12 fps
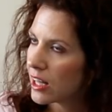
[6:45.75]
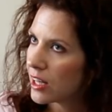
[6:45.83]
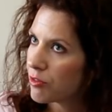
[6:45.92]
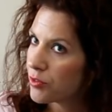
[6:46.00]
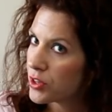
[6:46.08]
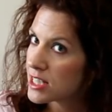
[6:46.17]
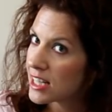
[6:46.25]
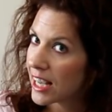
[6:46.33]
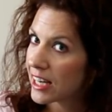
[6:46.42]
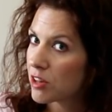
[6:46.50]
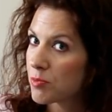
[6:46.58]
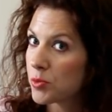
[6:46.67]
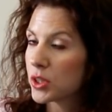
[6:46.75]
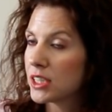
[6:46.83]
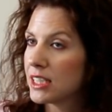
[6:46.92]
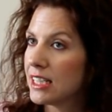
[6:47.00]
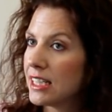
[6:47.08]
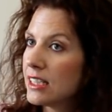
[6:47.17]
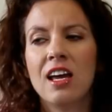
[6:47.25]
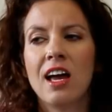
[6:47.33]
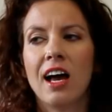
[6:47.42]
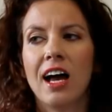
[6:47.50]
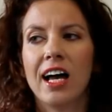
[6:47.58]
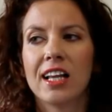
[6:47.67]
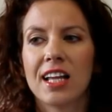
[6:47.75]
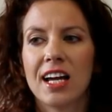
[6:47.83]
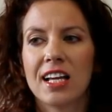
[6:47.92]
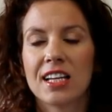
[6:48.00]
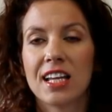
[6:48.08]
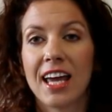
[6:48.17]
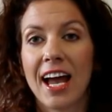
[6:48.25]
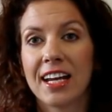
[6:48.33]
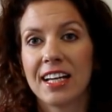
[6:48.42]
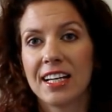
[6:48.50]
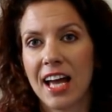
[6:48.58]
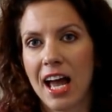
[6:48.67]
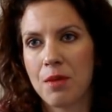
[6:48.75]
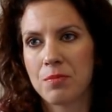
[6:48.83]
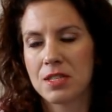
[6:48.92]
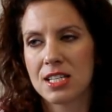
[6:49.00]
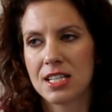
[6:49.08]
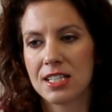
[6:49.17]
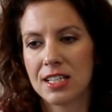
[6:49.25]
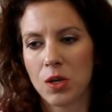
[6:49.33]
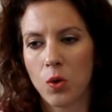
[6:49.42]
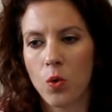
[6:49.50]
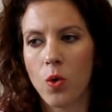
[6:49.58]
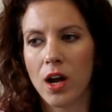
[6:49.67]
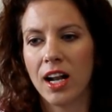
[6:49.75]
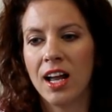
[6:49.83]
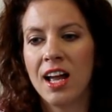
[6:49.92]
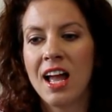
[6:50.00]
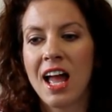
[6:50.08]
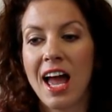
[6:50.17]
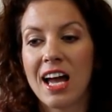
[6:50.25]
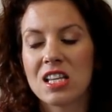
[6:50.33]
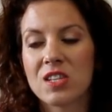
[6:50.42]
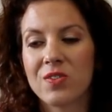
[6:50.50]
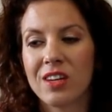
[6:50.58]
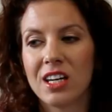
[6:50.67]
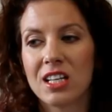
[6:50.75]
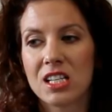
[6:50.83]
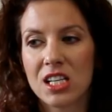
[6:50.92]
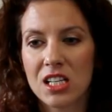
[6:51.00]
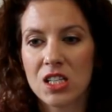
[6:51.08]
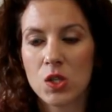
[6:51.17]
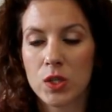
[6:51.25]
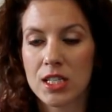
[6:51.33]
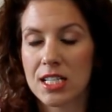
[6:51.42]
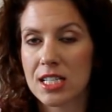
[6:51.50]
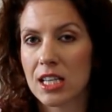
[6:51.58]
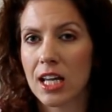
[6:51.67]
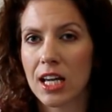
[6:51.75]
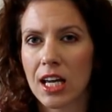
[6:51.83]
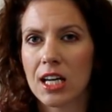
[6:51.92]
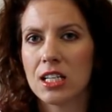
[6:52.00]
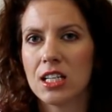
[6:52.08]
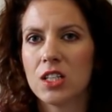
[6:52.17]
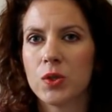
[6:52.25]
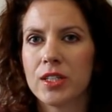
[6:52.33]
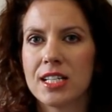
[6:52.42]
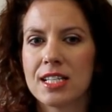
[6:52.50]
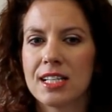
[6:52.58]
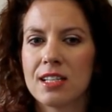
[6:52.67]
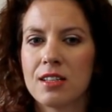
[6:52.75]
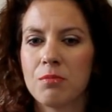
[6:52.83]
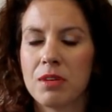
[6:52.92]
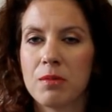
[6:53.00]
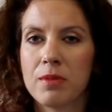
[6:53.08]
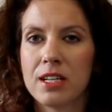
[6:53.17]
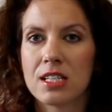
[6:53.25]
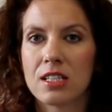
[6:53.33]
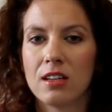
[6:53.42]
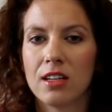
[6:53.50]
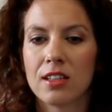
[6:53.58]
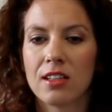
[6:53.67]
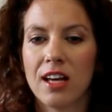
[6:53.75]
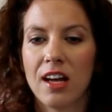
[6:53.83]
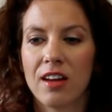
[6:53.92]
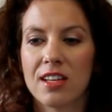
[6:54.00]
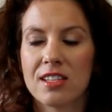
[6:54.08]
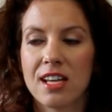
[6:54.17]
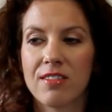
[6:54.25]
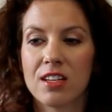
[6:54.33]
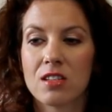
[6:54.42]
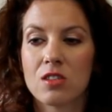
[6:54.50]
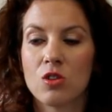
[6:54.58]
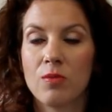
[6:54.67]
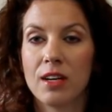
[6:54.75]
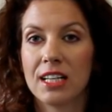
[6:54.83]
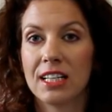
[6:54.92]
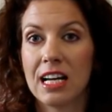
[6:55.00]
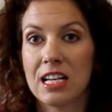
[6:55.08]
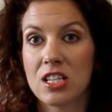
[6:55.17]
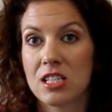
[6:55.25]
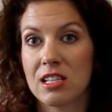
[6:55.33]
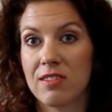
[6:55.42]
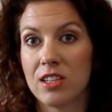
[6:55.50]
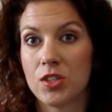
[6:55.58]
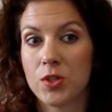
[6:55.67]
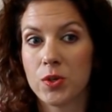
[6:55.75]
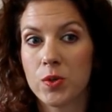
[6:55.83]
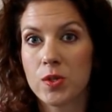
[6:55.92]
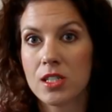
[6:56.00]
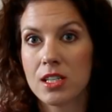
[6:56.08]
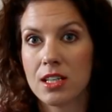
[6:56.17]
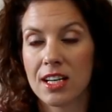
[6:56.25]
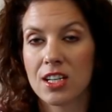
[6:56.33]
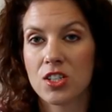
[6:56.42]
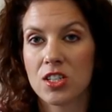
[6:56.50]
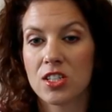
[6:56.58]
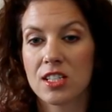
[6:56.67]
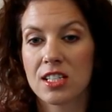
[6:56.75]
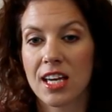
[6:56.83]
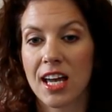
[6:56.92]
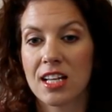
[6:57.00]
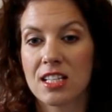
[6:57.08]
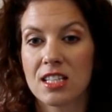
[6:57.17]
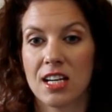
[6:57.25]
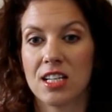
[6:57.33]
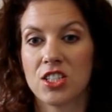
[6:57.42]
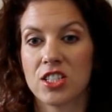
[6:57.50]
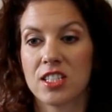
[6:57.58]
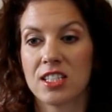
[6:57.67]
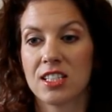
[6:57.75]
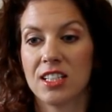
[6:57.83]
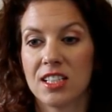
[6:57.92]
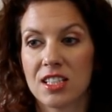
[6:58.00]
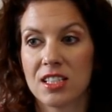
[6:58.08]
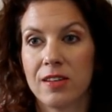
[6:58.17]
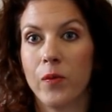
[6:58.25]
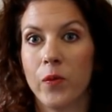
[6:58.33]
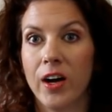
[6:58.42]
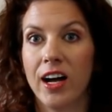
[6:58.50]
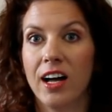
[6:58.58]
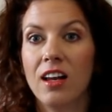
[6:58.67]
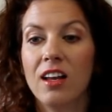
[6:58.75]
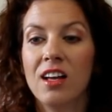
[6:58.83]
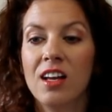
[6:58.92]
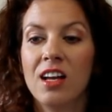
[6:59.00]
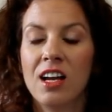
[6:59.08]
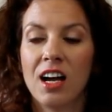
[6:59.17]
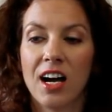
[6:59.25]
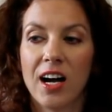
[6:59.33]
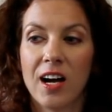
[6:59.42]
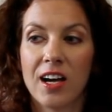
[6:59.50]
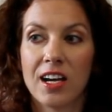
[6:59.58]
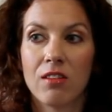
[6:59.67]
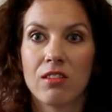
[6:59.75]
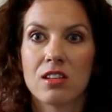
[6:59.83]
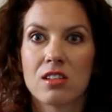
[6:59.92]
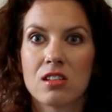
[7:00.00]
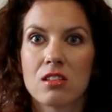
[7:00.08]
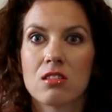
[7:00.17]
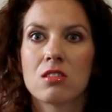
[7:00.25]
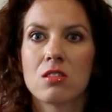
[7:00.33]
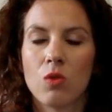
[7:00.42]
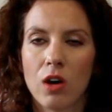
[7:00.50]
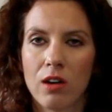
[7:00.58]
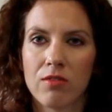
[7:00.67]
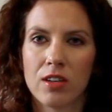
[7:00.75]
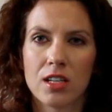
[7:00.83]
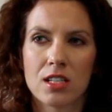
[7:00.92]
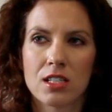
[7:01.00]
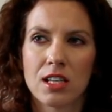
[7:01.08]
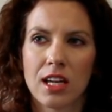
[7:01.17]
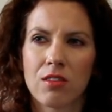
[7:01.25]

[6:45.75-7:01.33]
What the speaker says: first they added protein, and then they added MCT oil. And we did notice, like I did notice, that the baby is having so many digestive issues, like she just can't digest it well. It was so obvious. Like,